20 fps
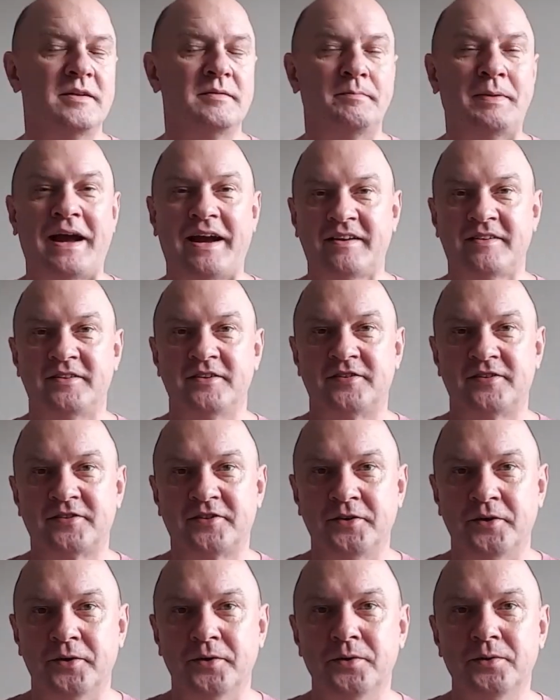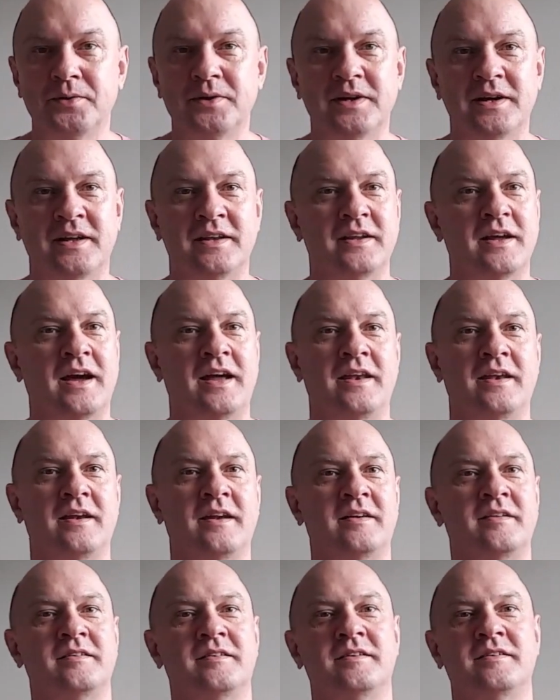back to school
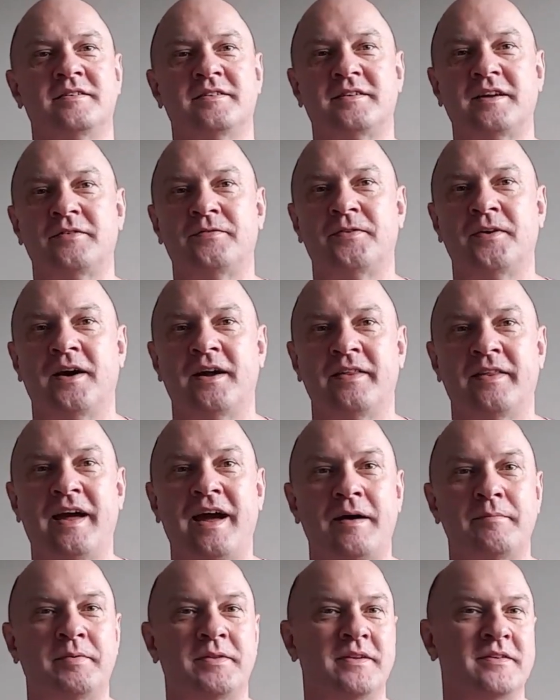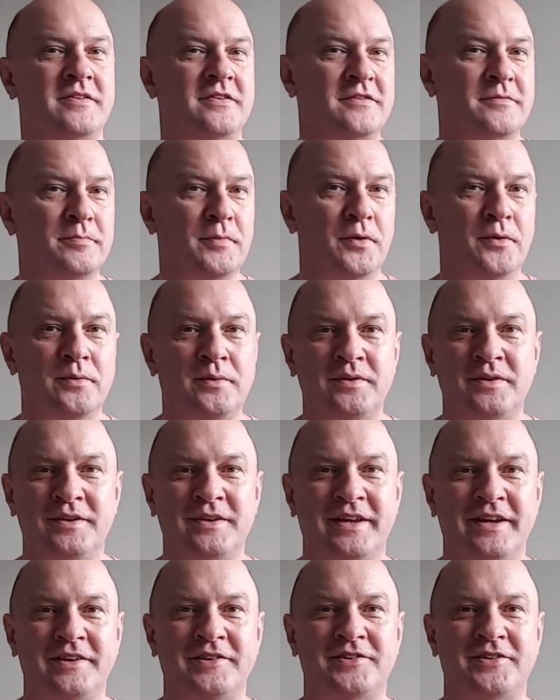and stuff like that, but there's small
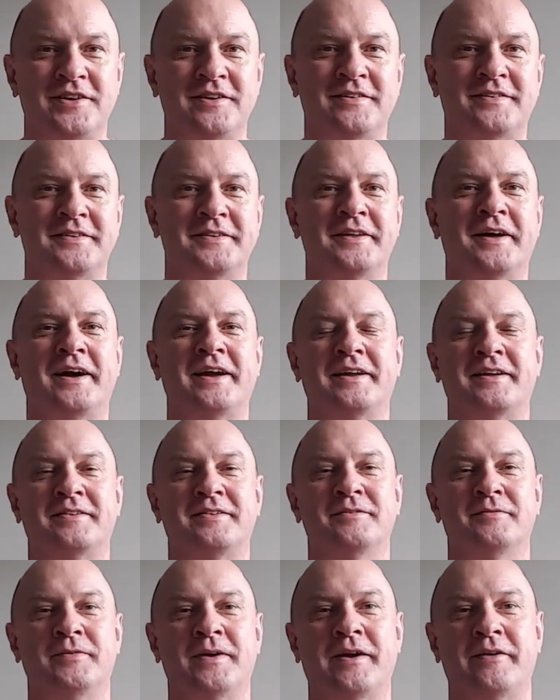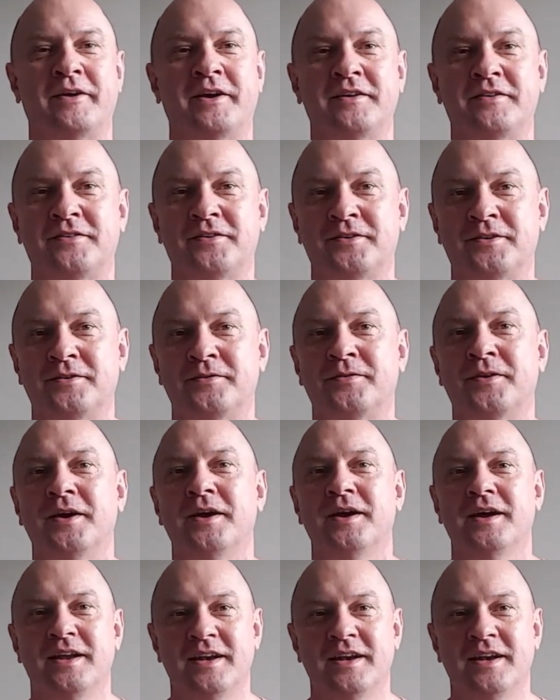niches like the very sort of